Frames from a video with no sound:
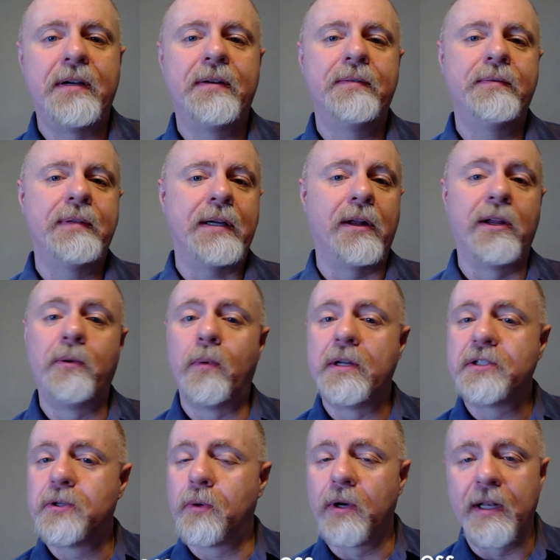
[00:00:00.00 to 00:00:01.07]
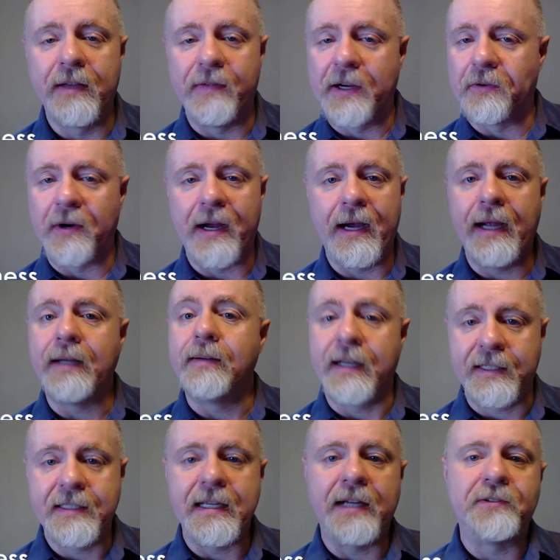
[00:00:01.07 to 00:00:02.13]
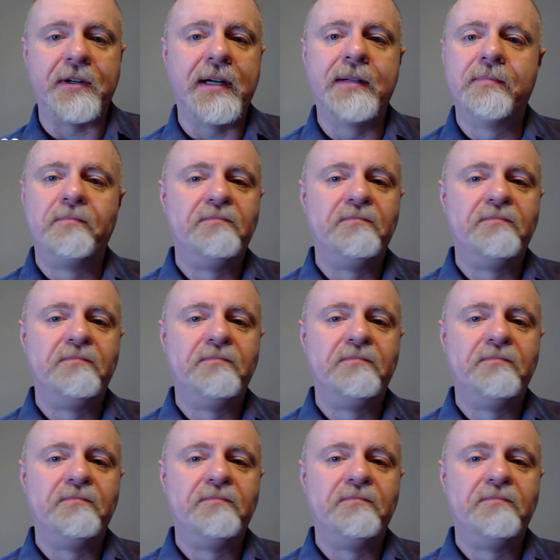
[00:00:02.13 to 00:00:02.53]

the only ones who are living right, etc.